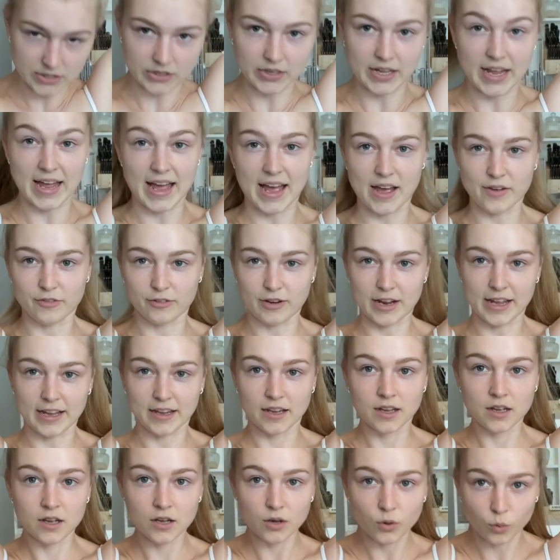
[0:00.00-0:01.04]
I have
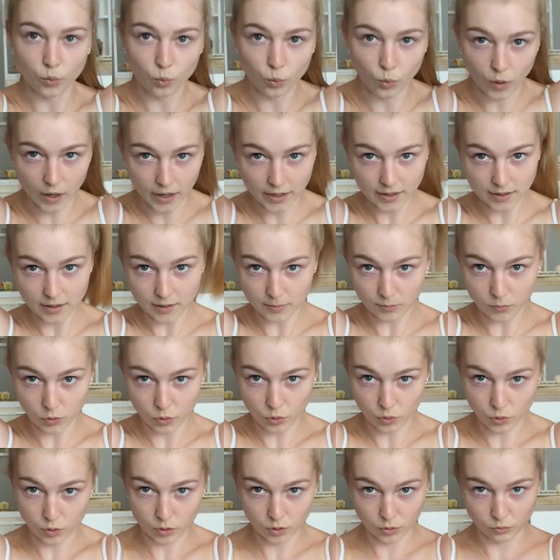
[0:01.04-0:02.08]
like one
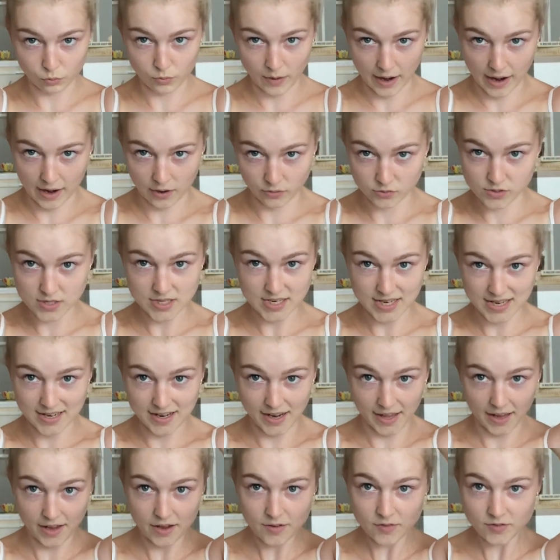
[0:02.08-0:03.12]
more round
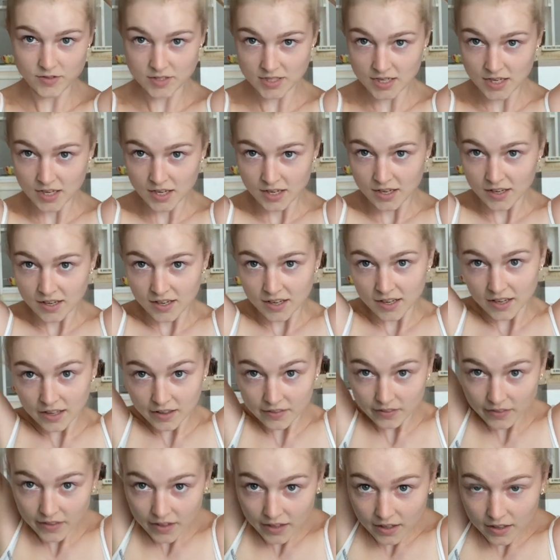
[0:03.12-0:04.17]
left.
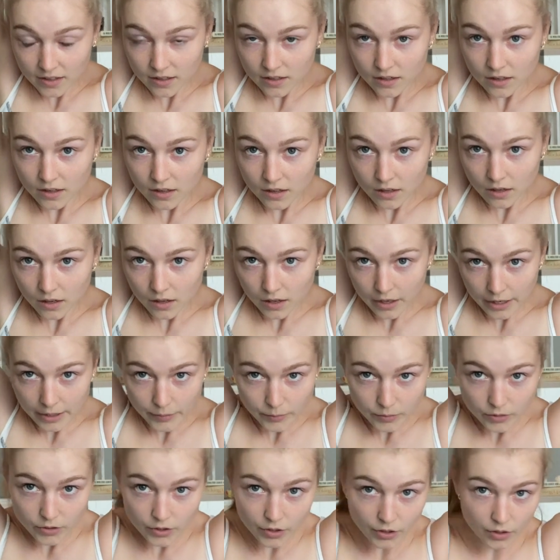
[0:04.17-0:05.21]
Then I
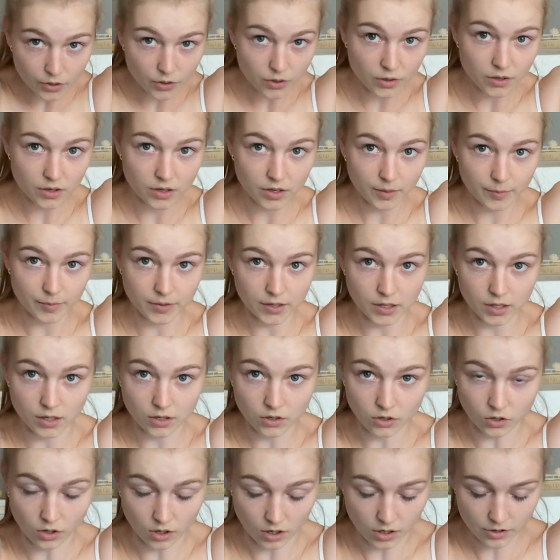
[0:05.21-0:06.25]
will go about
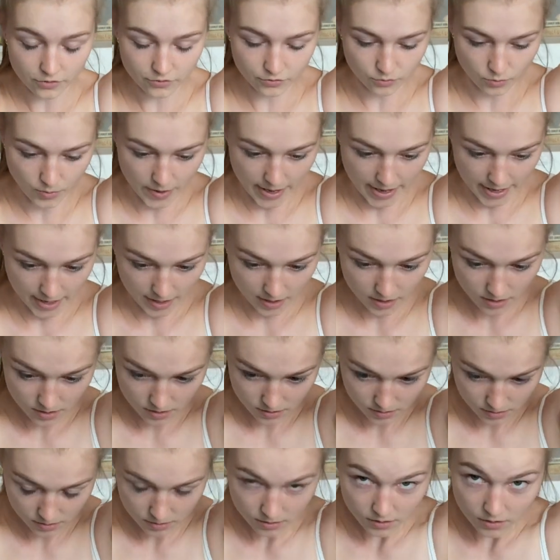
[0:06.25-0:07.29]
halfway
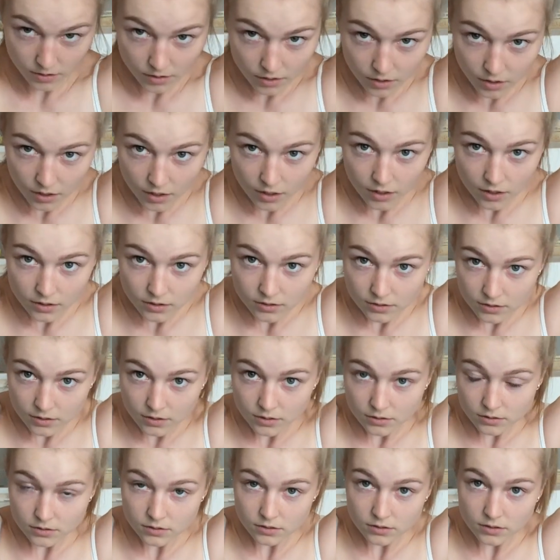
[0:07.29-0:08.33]

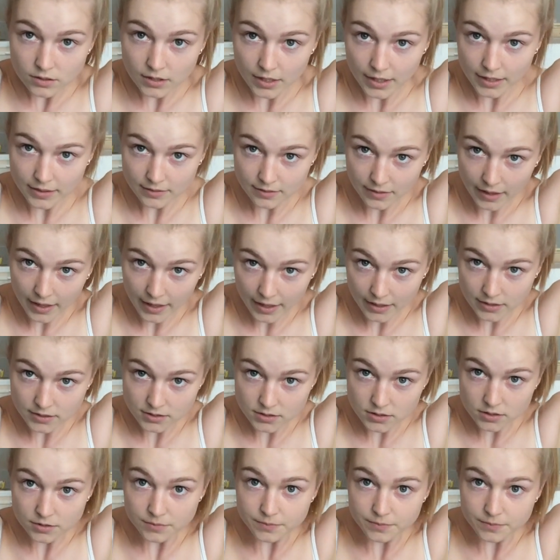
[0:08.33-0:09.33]
like that.